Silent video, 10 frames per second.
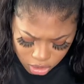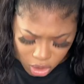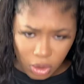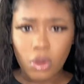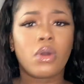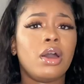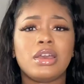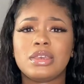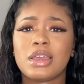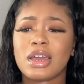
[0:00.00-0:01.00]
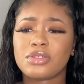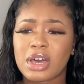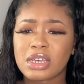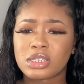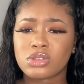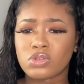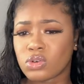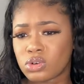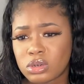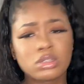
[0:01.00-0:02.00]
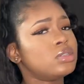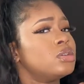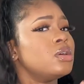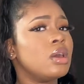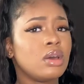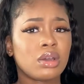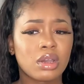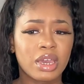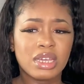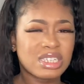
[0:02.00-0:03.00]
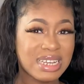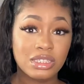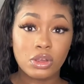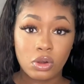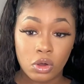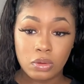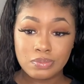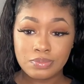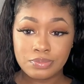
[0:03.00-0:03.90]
So yeah, that's not good. It sheds a lot.